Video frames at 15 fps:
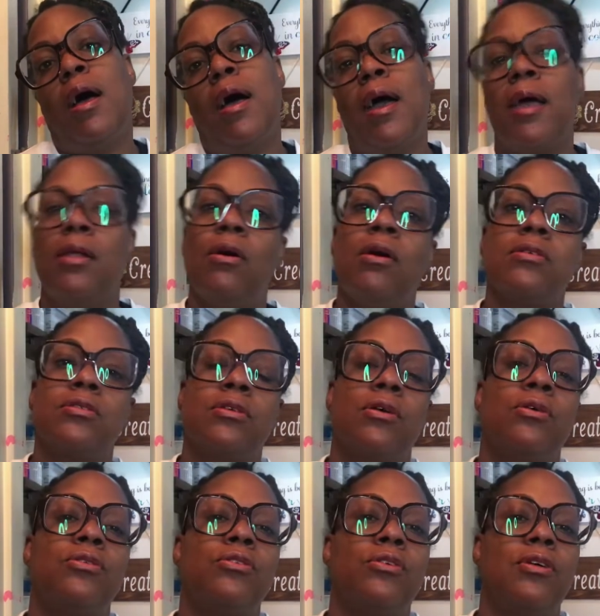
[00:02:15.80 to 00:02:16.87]
And
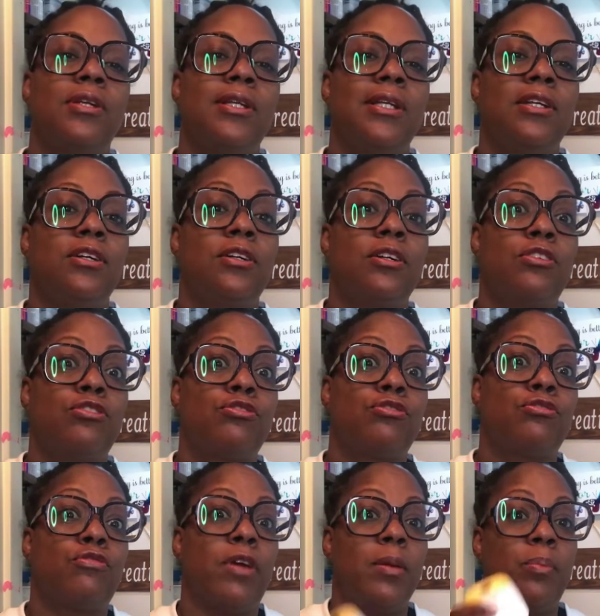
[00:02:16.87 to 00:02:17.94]
also, you're going to need a
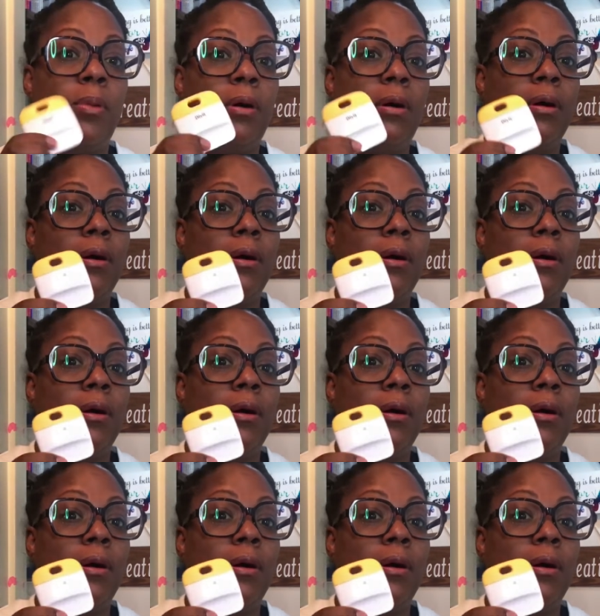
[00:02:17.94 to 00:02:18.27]
scraper.